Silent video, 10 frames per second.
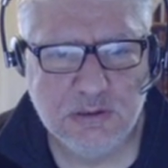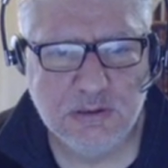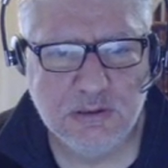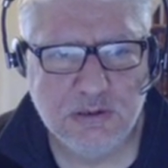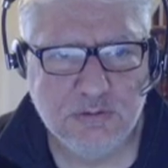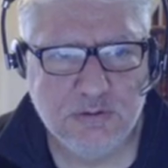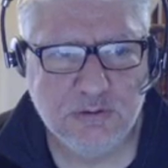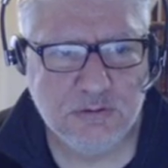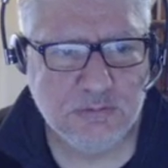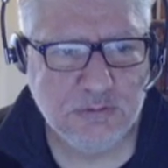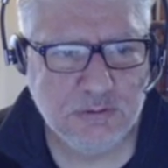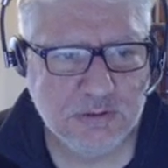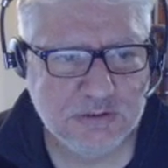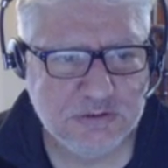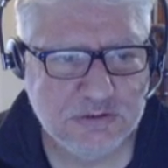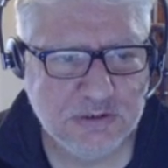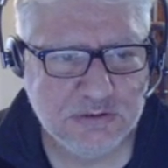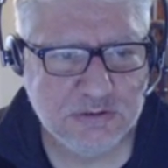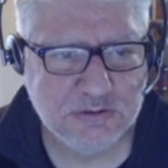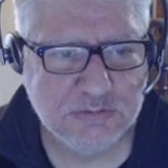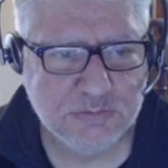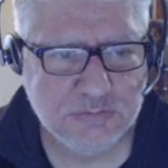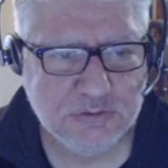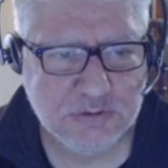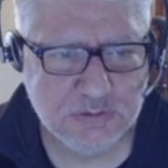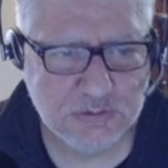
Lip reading: There we go. Let's change the description.